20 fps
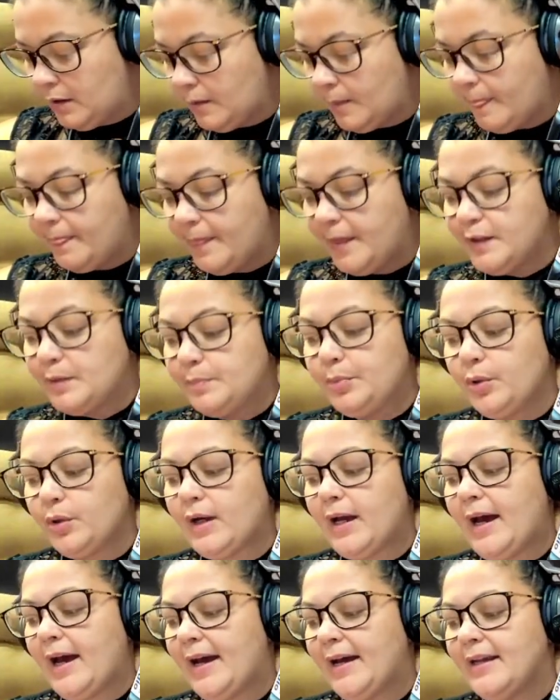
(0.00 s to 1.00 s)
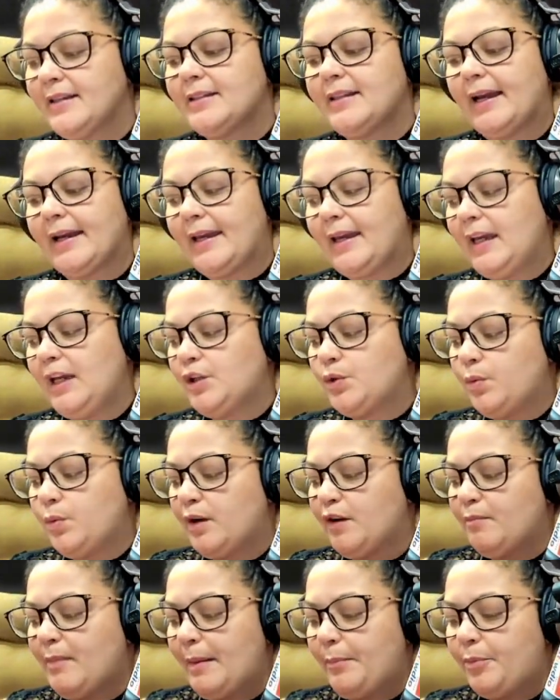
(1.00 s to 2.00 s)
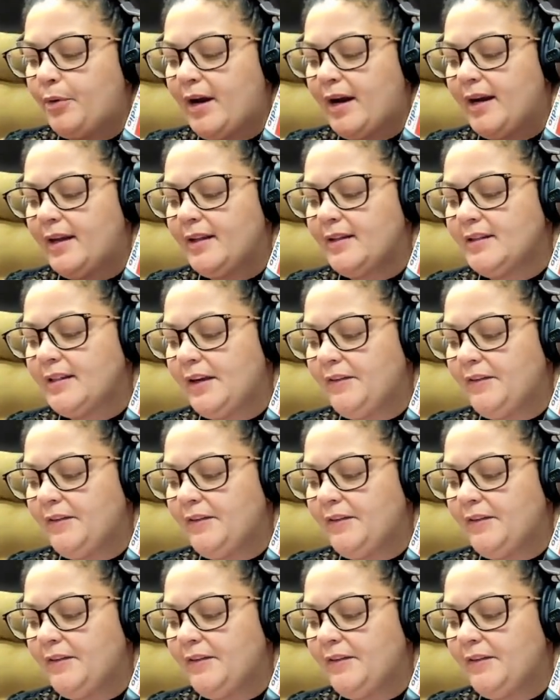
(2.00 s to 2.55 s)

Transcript: This book has like each one of my brands.